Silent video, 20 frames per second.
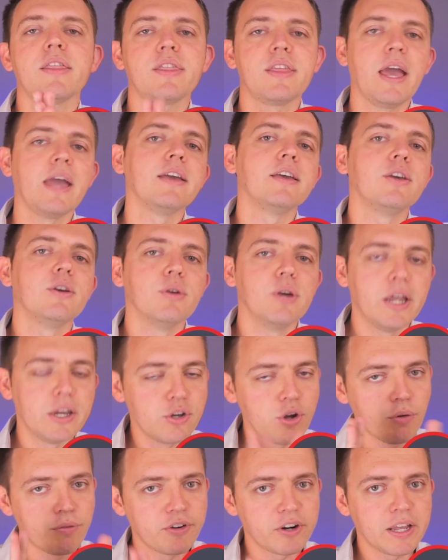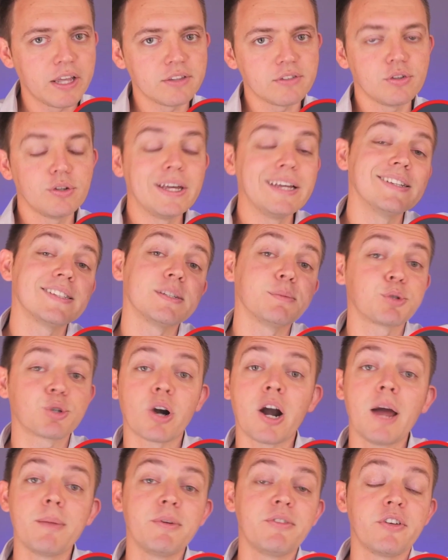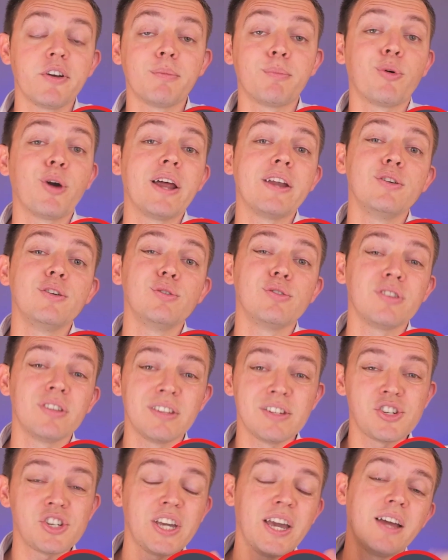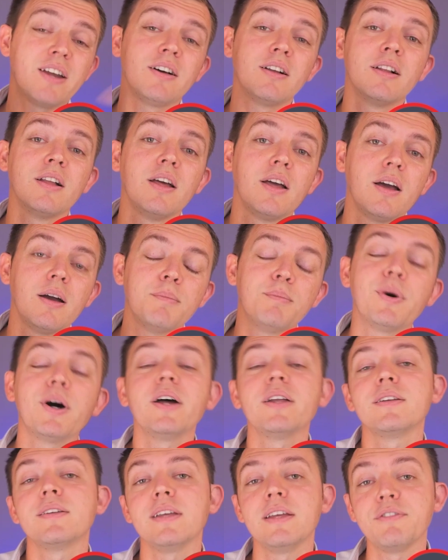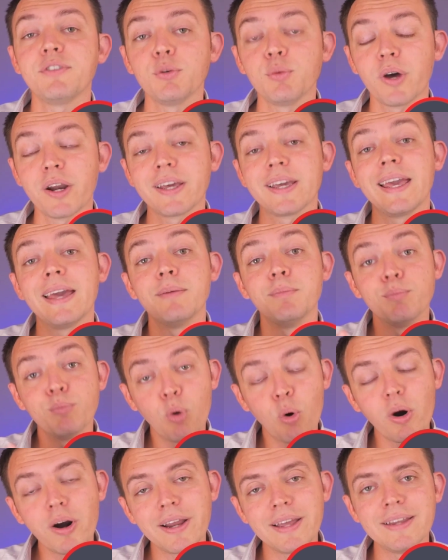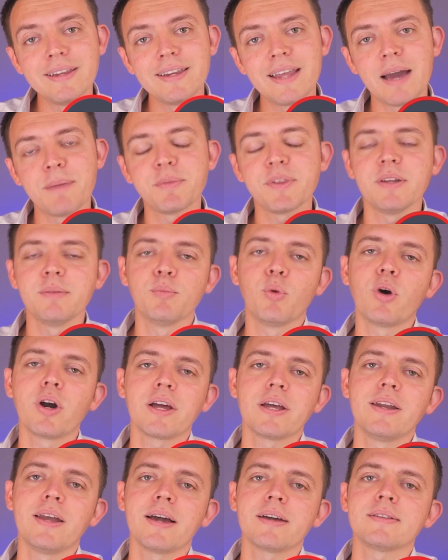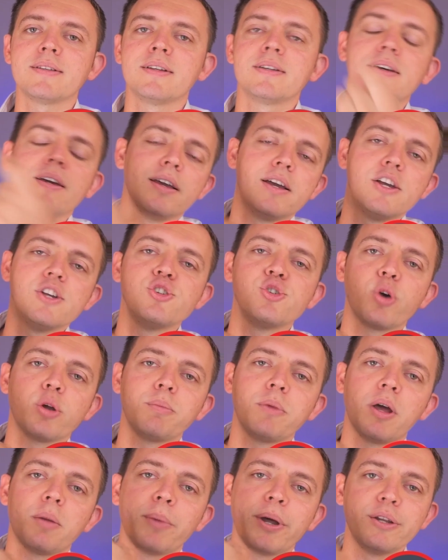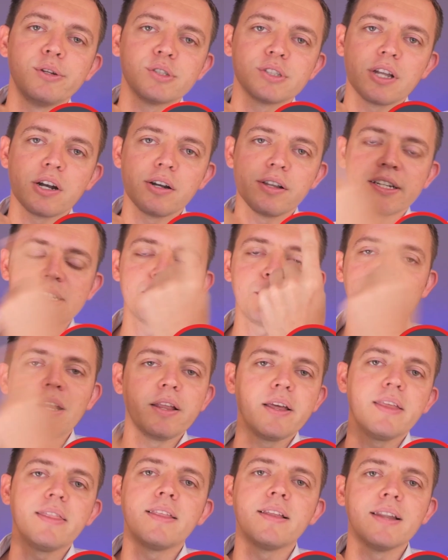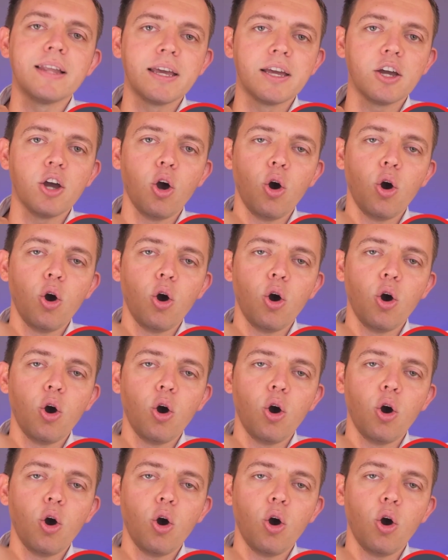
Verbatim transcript: thank you. And don't forget to hit subscribe if you're brand new to the channel. But if you want to get more in depth and more connected, join me on my newsletter list by clicking the link